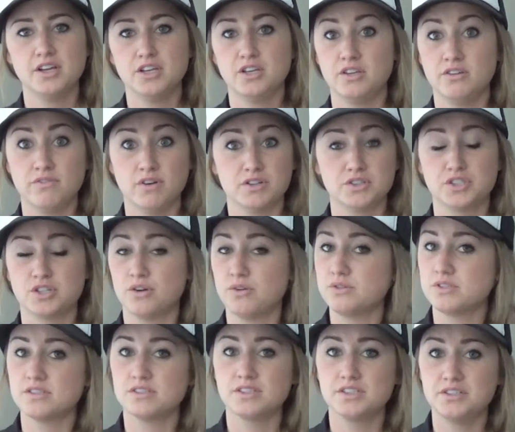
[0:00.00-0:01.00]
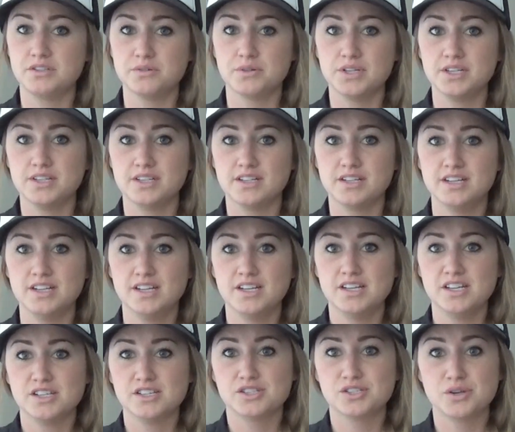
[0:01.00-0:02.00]
You've all chosen to do it,
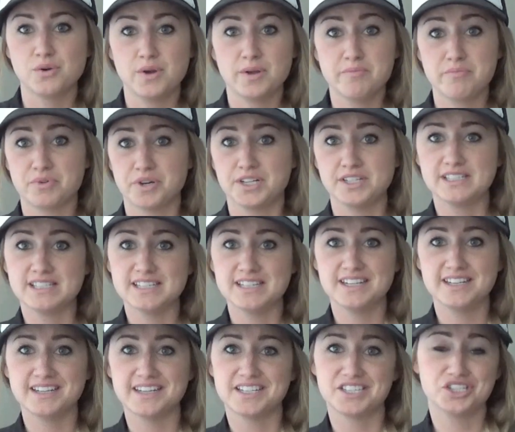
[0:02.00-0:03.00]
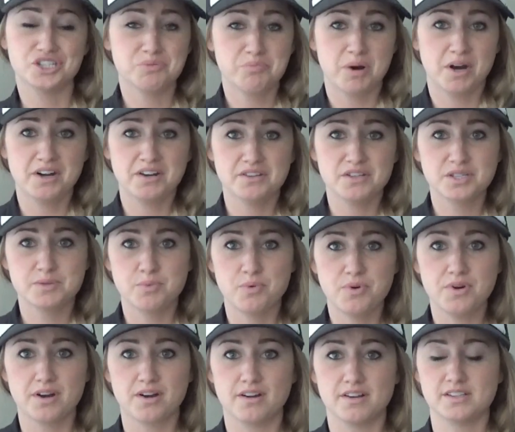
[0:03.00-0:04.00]
so embrace it. It's just part of the
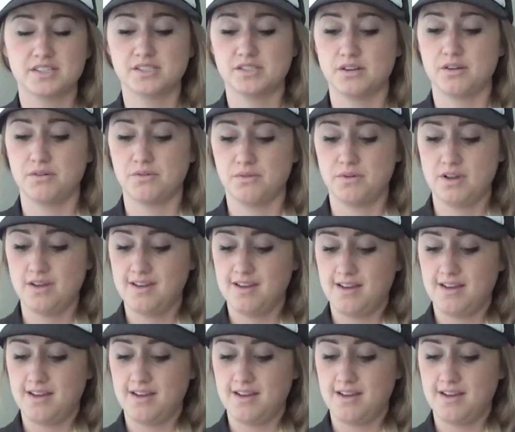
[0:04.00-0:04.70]
sport. So,